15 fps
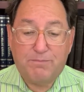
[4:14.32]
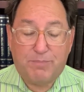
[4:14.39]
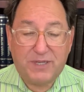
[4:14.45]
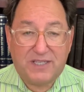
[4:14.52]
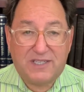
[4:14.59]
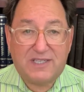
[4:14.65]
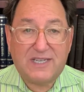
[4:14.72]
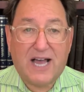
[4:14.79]

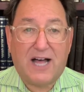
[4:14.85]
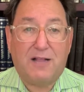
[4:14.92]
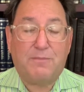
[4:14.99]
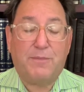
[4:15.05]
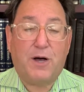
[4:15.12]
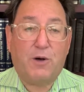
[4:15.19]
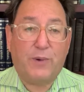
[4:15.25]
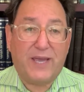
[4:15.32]

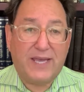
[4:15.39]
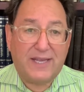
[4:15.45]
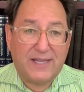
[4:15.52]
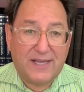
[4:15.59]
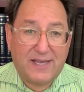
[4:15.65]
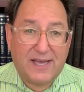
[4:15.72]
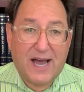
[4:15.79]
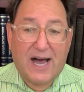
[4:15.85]
Bitsalmo,
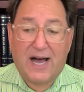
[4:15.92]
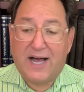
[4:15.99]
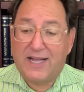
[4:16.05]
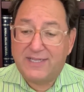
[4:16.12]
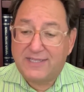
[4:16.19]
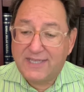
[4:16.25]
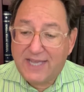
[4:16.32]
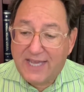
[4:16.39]
in
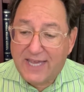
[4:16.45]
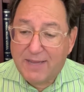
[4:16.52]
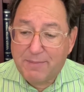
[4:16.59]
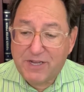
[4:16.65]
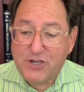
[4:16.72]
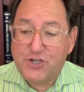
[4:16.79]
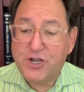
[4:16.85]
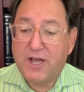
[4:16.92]
God's
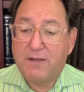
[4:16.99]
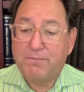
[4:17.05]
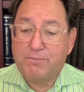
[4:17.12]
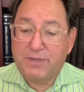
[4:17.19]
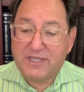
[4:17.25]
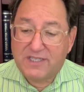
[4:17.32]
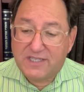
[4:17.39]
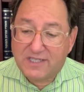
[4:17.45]
image.
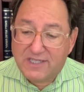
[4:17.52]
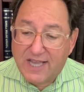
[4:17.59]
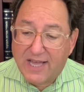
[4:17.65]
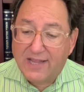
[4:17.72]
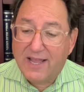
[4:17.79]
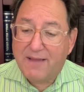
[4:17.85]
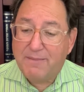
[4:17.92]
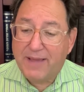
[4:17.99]

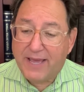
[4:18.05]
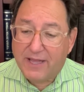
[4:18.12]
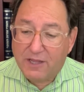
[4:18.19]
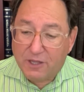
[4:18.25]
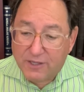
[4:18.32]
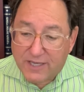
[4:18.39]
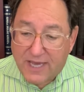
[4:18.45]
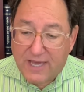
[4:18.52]
Betselem
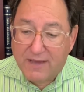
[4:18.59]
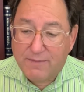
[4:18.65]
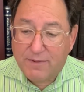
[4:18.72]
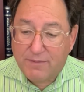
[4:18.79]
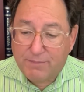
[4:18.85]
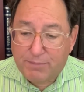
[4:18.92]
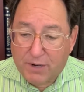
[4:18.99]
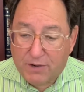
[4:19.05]

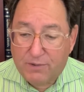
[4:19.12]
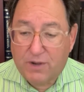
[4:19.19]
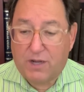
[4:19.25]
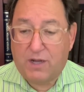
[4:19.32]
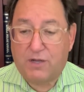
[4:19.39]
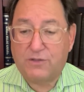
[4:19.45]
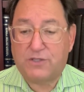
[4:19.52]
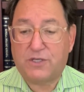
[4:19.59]
Elokim
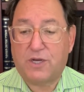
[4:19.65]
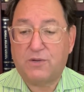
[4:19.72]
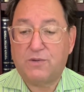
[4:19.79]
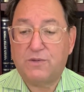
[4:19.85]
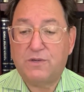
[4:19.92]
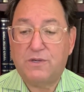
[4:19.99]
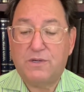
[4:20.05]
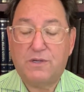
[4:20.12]
Baraoso,
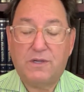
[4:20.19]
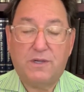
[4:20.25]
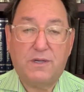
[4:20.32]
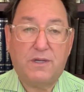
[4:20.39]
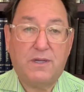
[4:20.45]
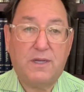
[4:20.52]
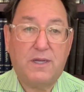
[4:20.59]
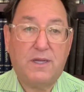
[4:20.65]

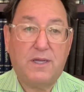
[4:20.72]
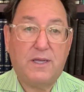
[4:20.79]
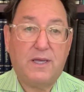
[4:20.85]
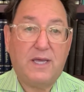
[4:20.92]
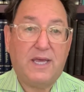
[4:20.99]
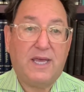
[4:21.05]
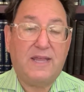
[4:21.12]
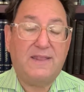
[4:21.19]

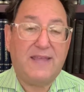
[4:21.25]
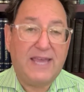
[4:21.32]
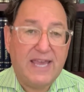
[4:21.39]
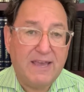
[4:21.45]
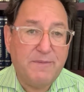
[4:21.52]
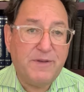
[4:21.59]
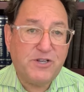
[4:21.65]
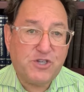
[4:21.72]
in the
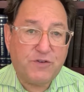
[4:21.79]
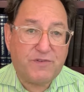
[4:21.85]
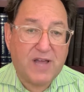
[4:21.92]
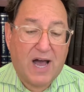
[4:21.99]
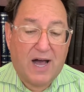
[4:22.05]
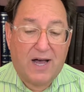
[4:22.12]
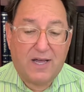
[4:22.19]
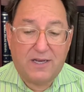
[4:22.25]
image of
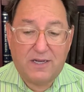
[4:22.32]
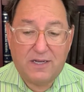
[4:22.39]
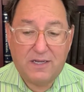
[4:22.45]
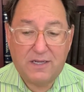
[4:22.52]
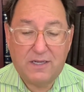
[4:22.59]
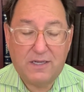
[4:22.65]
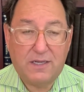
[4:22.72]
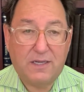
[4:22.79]
God,
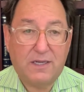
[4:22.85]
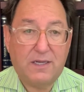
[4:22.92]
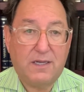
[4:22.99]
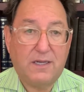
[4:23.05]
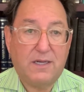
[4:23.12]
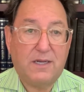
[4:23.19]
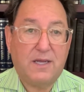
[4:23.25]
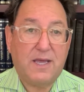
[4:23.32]

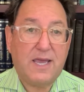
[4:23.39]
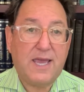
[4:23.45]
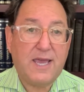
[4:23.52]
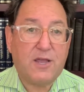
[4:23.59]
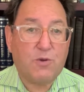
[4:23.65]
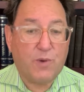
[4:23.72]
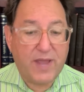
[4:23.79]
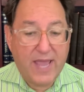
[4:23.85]
he
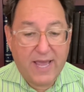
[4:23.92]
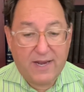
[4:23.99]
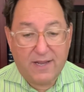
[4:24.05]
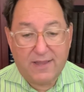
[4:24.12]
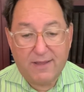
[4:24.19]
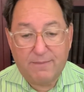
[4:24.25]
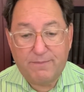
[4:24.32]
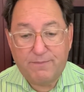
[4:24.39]

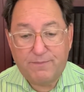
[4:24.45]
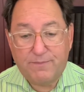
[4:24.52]
created them.